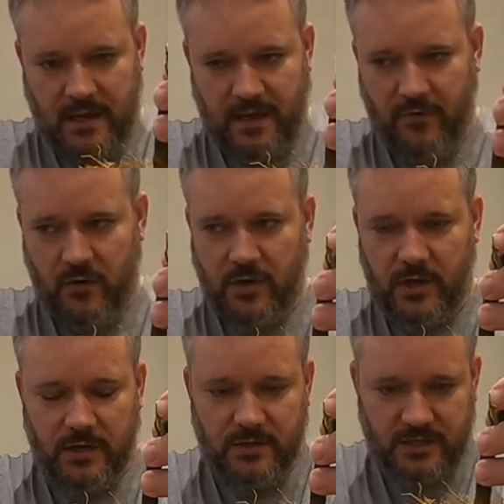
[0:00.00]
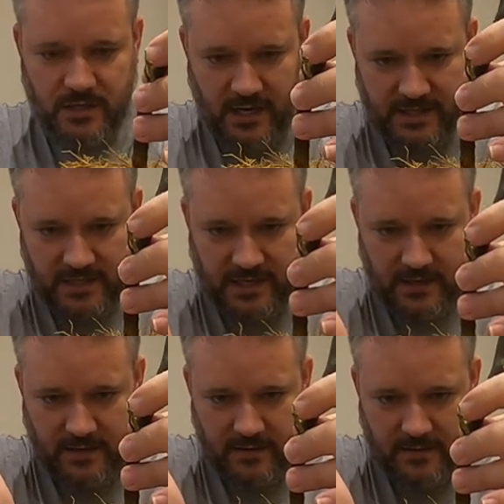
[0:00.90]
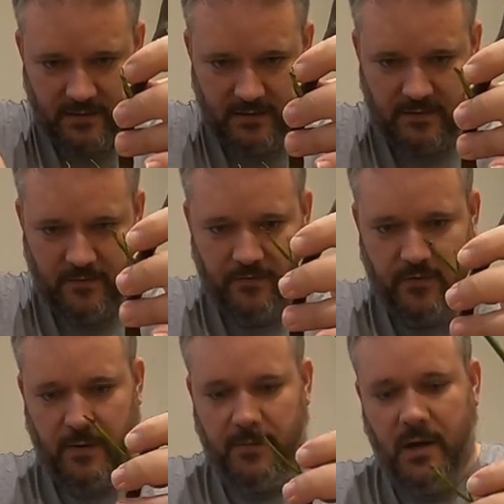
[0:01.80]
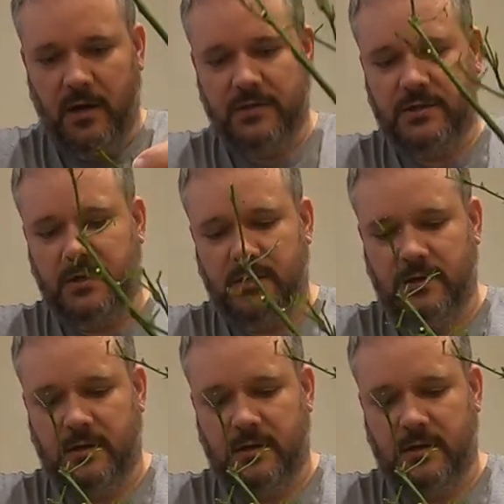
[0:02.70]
have a look at sizing it for a pot